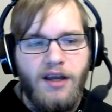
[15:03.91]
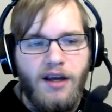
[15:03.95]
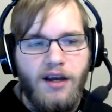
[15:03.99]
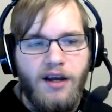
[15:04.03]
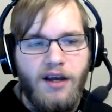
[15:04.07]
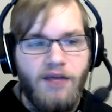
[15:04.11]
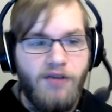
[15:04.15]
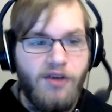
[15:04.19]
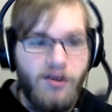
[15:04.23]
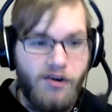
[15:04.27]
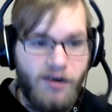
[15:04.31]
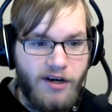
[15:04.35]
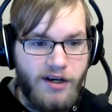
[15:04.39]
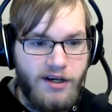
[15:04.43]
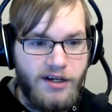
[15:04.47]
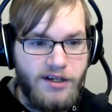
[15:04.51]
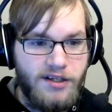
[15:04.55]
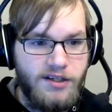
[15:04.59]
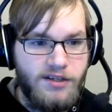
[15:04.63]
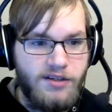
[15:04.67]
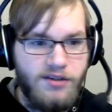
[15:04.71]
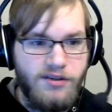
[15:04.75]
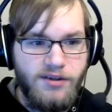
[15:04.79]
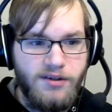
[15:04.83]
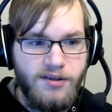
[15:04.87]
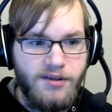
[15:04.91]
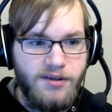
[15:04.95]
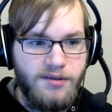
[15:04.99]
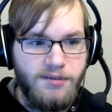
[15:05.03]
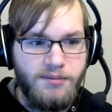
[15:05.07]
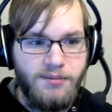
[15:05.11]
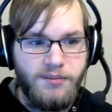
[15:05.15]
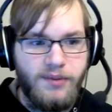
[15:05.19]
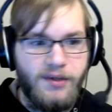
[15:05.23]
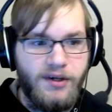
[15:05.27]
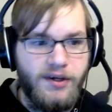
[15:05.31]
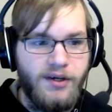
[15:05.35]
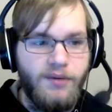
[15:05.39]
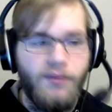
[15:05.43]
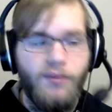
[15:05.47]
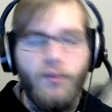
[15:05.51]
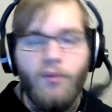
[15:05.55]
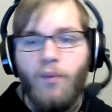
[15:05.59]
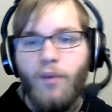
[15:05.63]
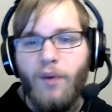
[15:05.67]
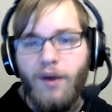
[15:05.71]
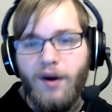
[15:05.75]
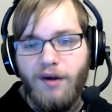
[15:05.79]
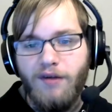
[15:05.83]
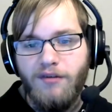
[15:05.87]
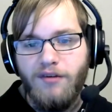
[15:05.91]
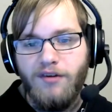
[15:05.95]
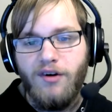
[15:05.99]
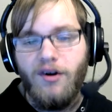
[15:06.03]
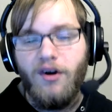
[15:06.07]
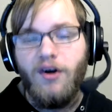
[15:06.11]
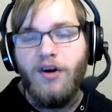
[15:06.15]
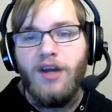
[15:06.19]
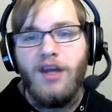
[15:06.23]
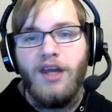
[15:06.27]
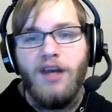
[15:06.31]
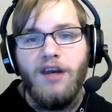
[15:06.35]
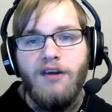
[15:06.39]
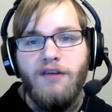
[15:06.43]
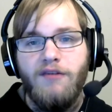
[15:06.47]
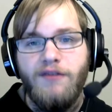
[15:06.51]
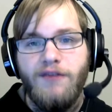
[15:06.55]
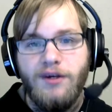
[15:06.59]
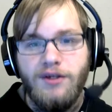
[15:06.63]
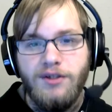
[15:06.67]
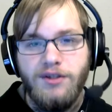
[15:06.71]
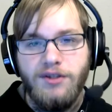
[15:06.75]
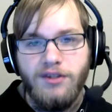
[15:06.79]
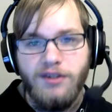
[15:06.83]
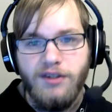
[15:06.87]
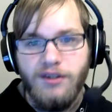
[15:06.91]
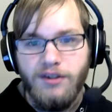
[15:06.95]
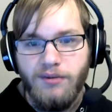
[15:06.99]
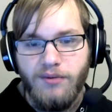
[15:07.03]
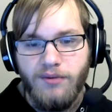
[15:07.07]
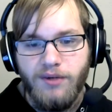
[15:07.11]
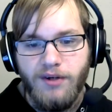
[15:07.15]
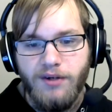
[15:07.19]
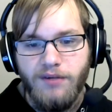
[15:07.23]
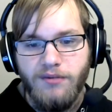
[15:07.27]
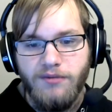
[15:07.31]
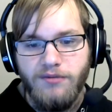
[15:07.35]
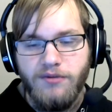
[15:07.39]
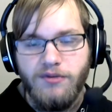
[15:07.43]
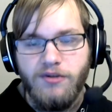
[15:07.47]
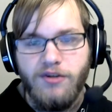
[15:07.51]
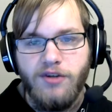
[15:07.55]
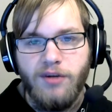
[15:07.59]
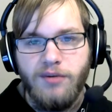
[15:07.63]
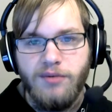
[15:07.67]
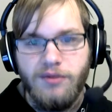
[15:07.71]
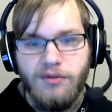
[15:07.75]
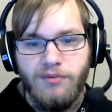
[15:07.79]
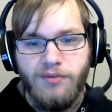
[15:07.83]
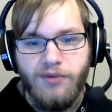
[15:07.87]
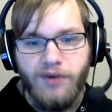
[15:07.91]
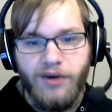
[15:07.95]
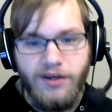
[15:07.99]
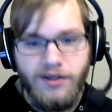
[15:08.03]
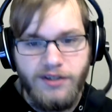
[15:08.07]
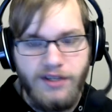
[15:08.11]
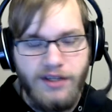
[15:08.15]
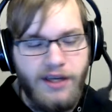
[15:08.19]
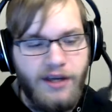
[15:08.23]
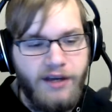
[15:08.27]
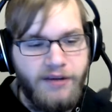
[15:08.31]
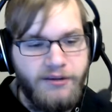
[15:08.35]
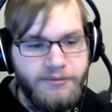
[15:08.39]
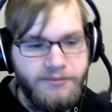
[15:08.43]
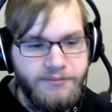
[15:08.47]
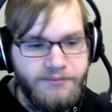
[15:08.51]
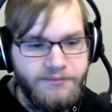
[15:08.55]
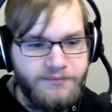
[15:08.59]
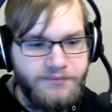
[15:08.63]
I regret it, but whatever. I'll get it eventually when it drops in price again.